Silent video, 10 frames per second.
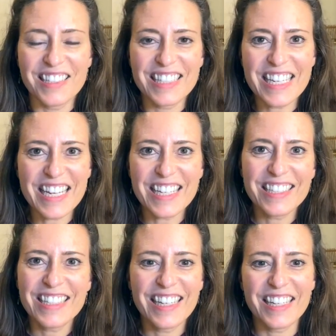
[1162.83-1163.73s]

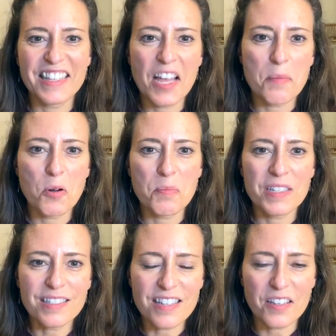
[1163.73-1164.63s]
need in that
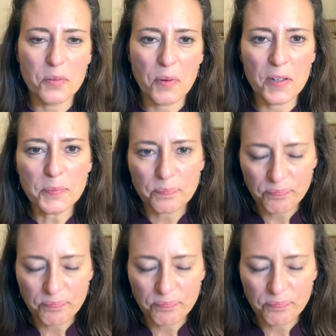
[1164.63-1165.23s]
moment? Well,